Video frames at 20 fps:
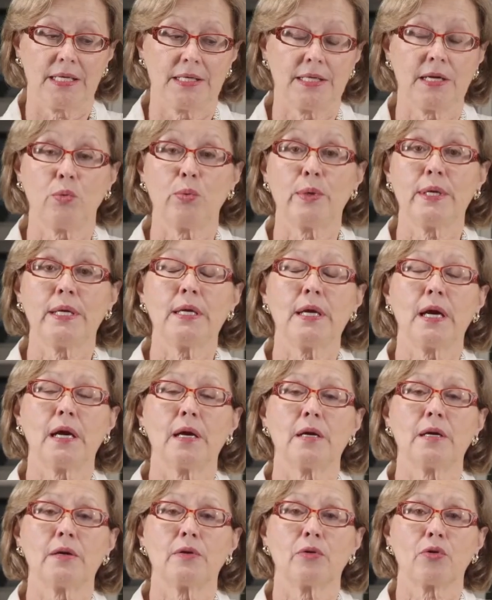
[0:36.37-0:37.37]
Now, we
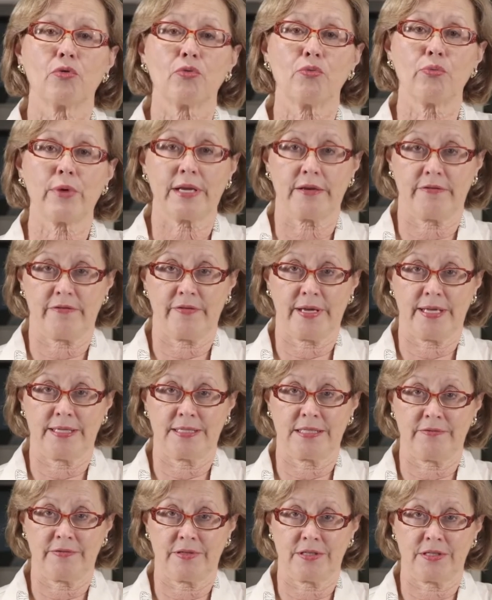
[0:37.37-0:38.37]
are great
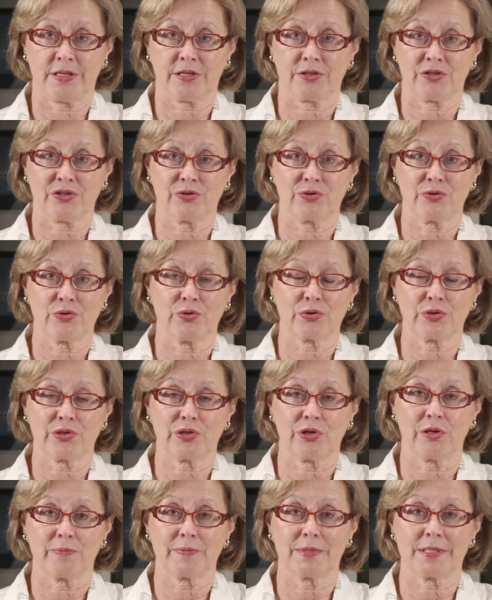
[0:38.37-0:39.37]
fans of induction
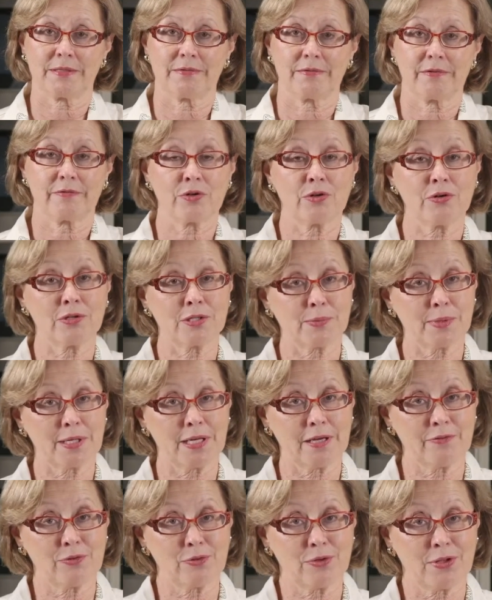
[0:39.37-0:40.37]
cooktops. Of course, we
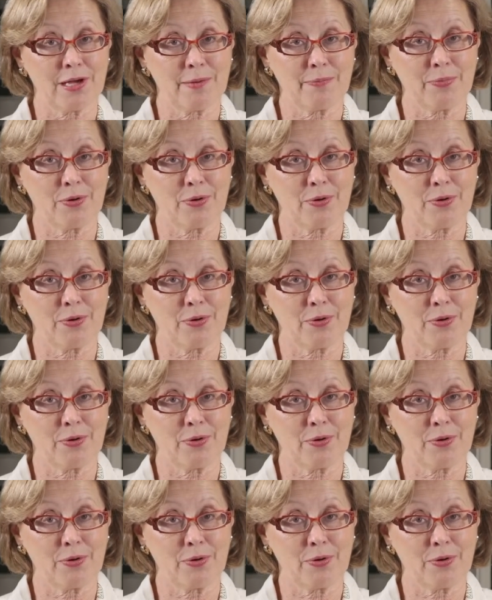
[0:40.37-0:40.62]
love all our